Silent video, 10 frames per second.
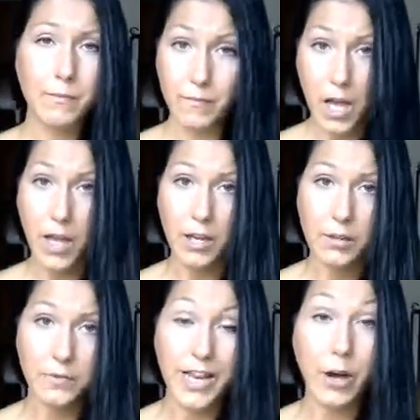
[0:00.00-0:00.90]
I
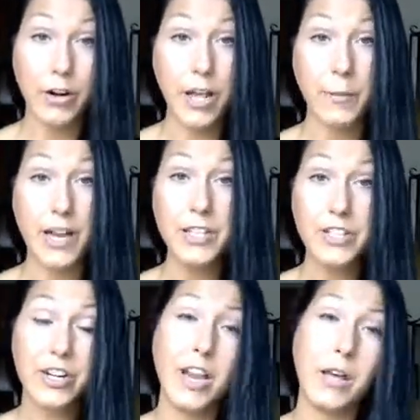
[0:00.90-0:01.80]
encountered him on
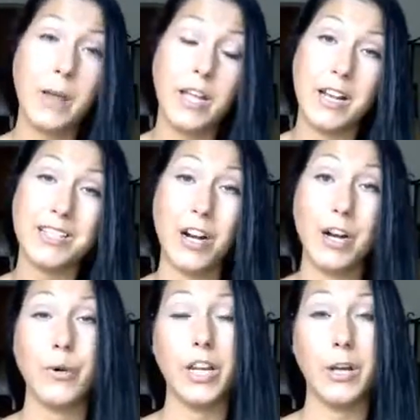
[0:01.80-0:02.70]
Instagram and I
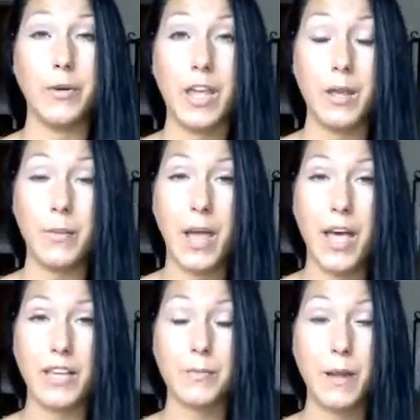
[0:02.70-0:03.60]
started working with him
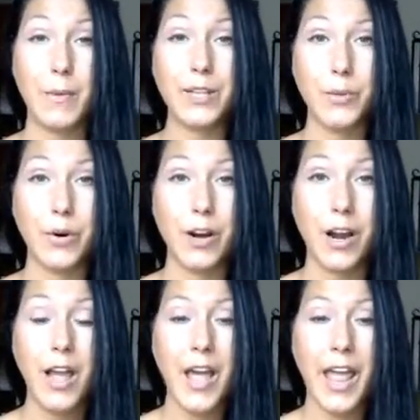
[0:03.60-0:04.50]
as my
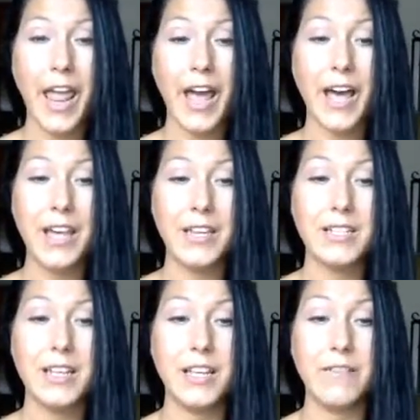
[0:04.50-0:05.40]
mentor.
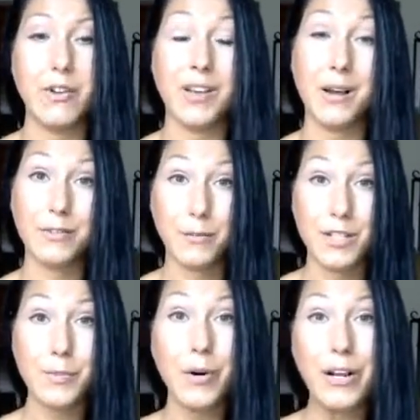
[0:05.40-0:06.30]
And even though he comes from
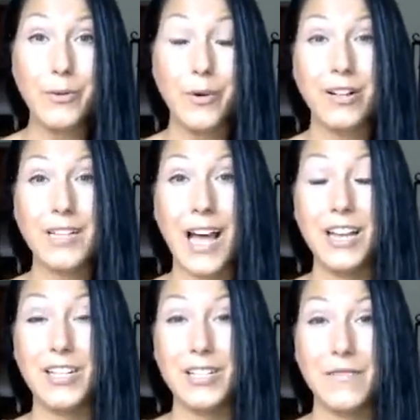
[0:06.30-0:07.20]
the sporting world,
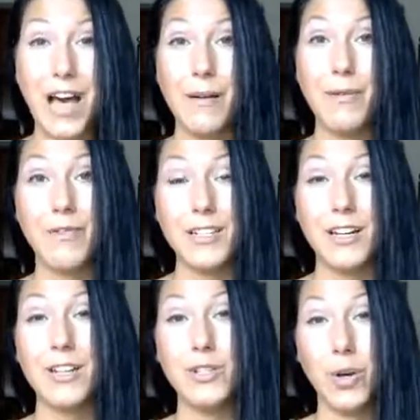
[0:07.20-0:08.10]
I just vibe and
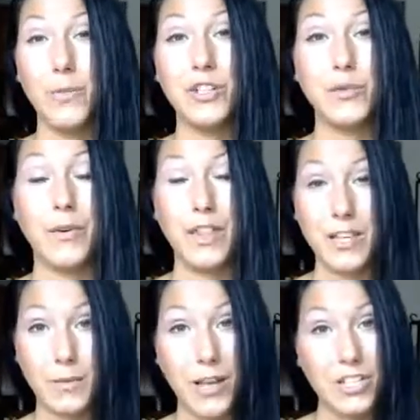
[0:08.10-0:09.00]
resonate so much with
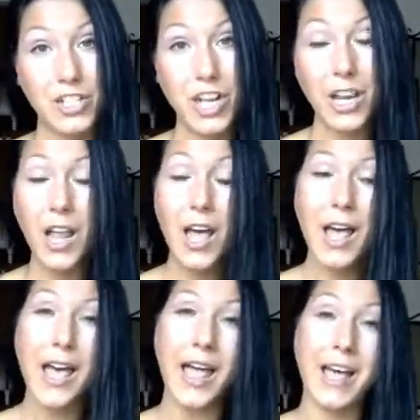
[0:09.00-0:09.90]
his messaging.
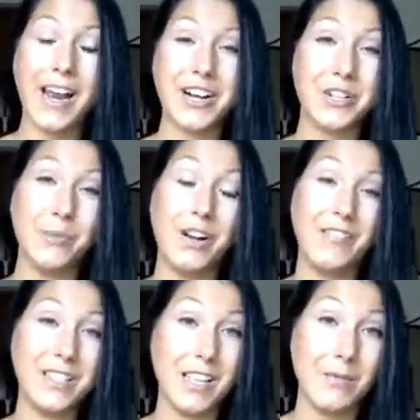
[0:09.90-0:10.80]
And actually one of
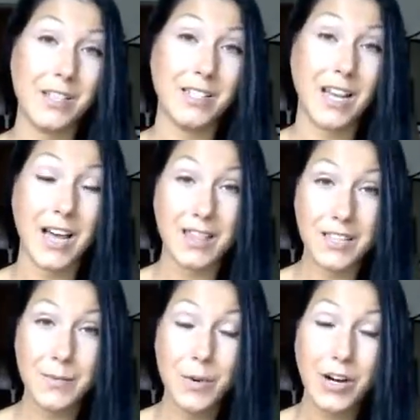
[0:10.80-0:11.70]
his emails I got
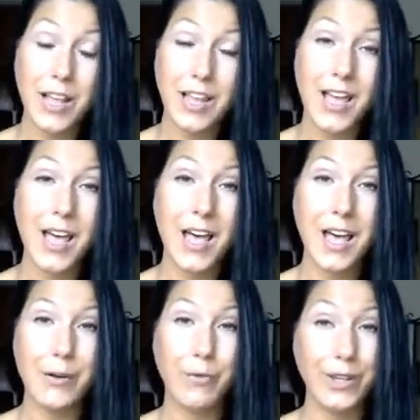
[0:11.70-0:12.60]
this morning
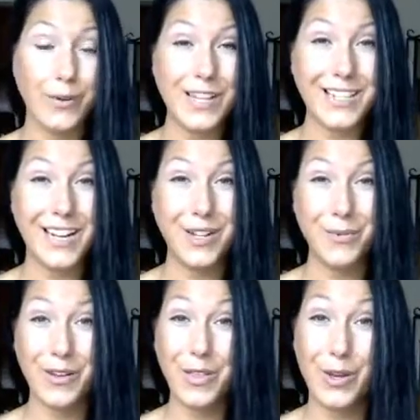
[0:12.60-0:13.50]
really
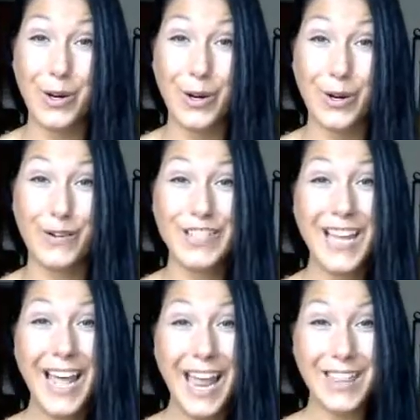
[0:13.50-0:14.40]
resonated with the
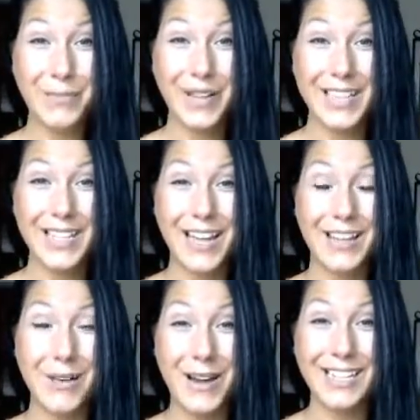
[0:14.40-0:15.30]
nerves and
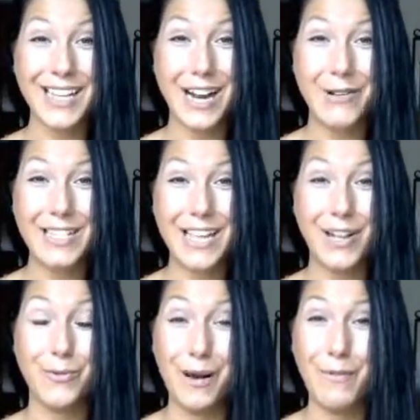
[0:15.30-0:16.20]
the mindset I was
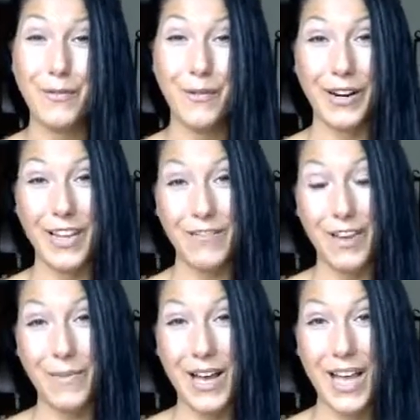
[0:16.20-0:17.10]
in right before
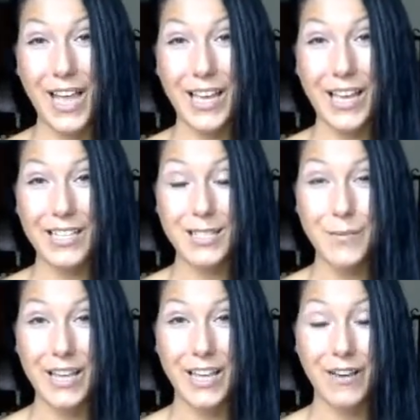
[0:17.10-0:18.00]
giving my guest
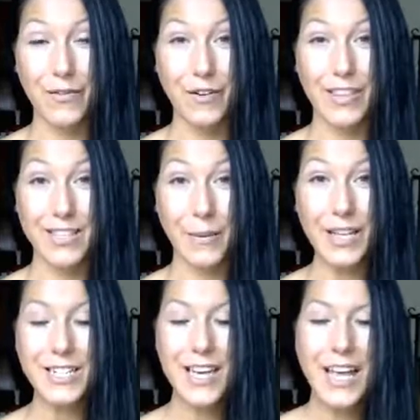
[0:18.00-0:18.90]
speaking for the summit.